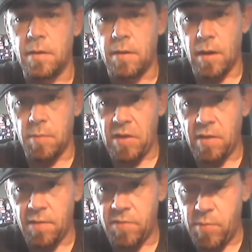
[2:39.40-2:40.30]
God, my
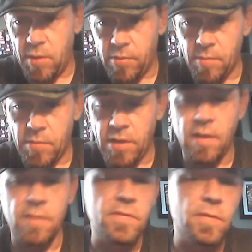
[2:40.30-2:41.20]
life, the people in my
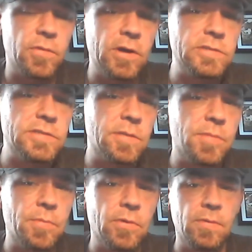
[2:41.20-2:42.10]
life, and the prayers and the
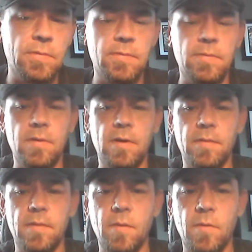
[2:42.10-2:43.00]
people
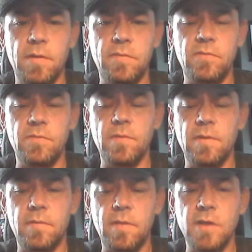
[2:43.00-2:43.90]
that I wanted
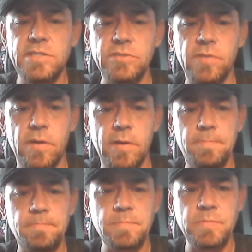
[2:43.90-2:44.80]
to concentrate
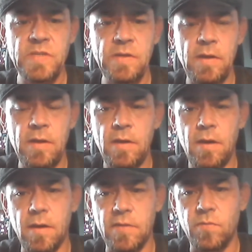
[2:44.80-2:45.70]
on.
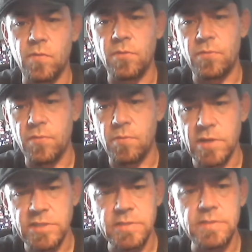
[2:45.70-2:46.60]
So we'll go through the
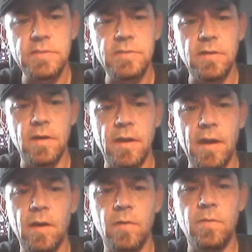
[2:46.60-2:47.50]
questions
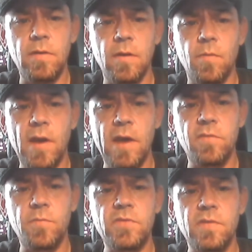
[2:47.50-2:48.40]
now. What
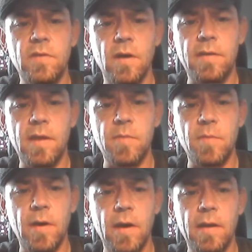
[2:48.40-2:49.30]
attributes of God came
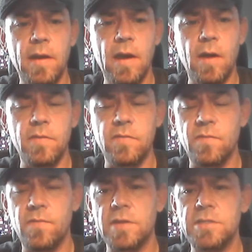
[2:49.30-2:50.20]
to mind, and how did
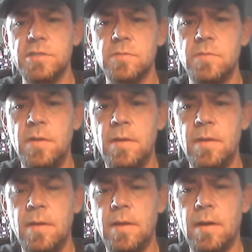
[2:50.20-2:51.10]
this affect you?
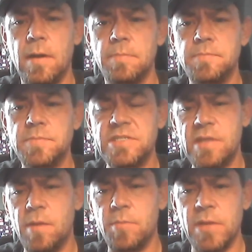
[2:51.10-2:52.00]

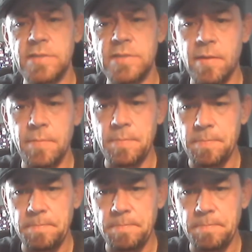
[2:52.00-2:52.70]
Just how blessed I am